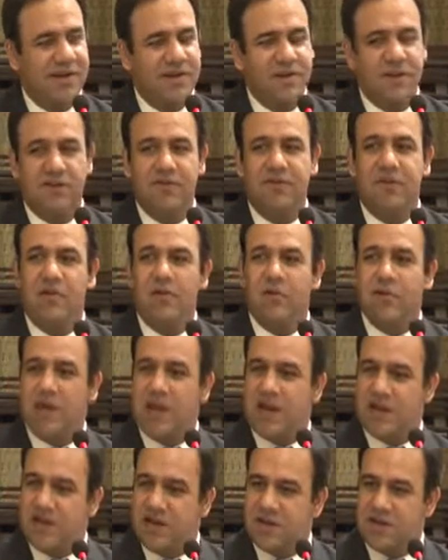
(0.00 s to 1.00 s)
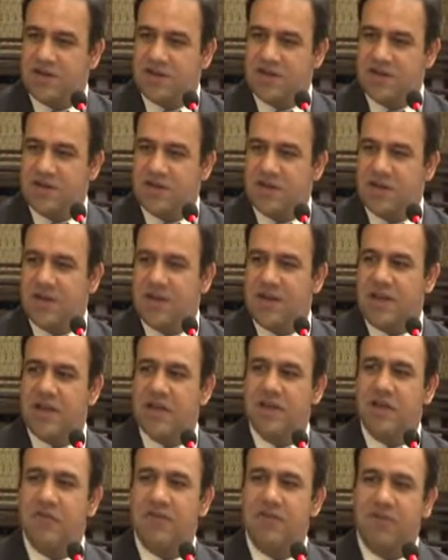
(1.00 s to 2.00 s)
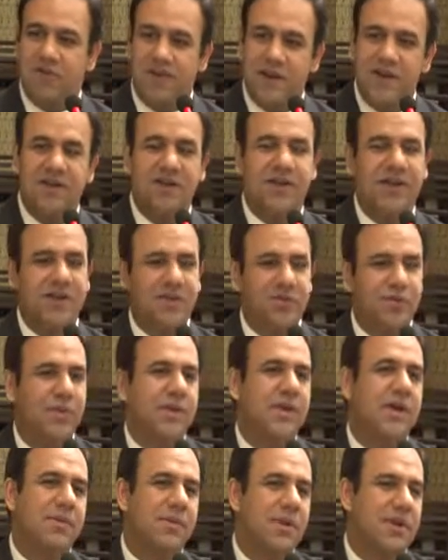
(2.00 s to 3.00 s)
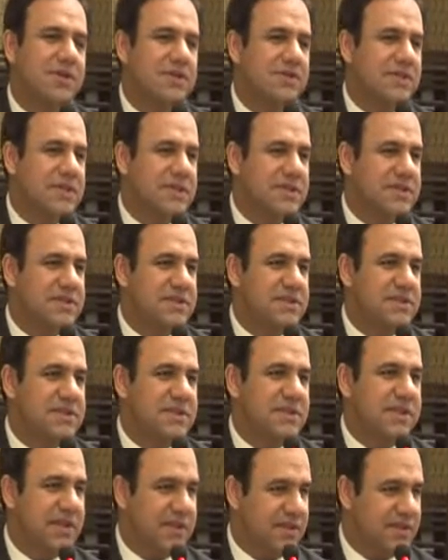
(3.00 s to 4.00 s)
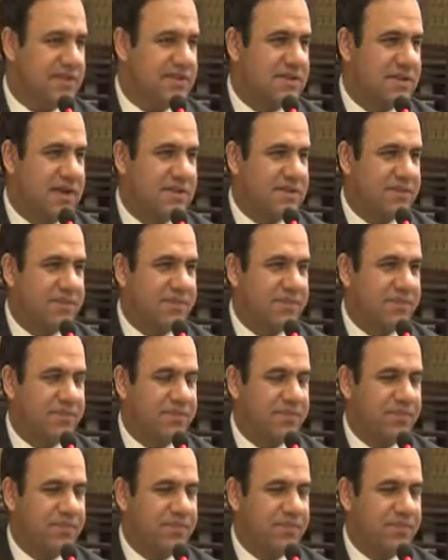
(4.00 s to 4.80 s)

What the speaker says: They have their own identity, and they're fighting to bring about change in this country.